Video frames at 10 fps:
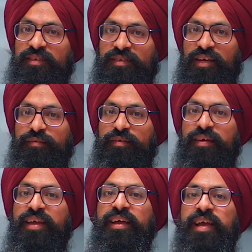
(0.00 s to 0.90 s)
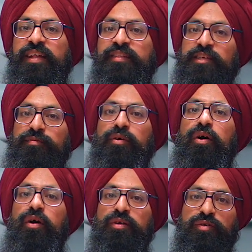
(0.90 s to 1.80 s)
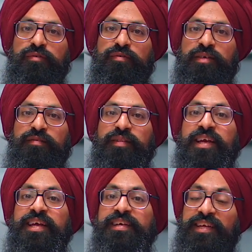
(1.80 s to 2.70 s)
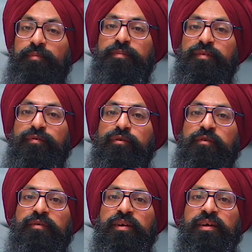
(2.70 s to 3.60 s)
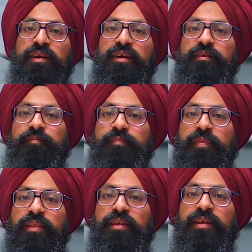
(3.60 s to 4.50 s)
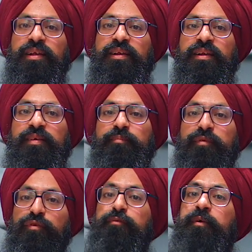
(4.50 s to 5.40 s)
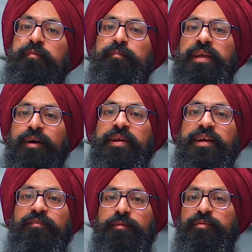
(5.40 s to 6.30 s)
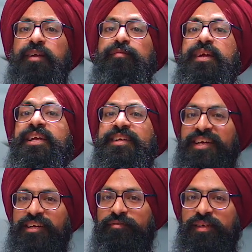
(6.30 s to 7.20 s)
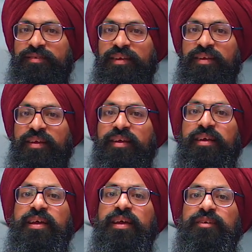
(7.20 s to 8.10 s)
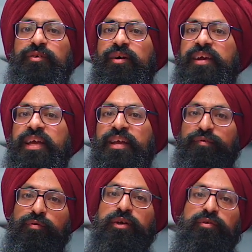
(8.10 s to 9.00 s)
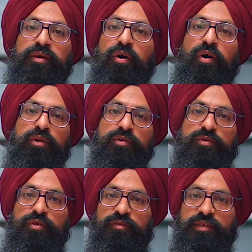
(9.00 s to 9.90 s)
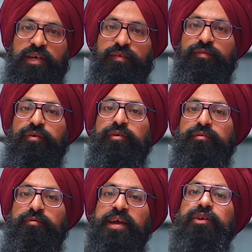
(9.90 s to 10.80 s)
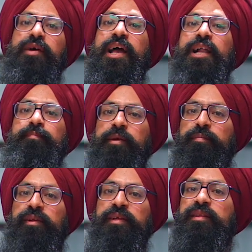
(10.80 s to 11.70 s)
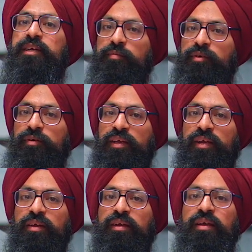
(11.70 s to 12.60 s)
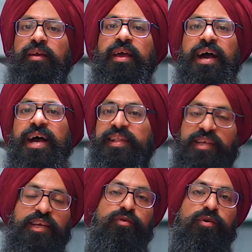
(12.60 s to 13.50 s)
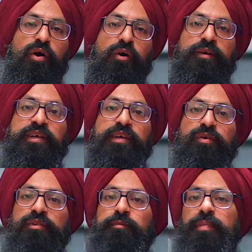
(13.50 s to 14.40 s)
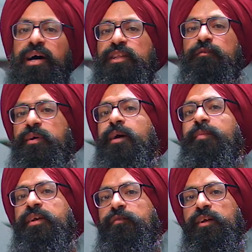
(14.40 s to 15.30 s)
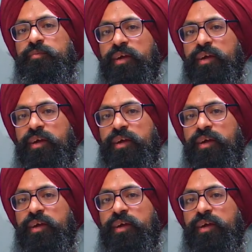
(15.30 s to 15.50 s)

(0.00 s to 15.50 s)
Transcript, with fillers: and stuff. And these were all sort of stuff that I did before uh, before becoming a developer advocate at Dynatrace. So if you are doing all those sort of stuff, you are trying to help people in the community I think you're already on the path of becoming developer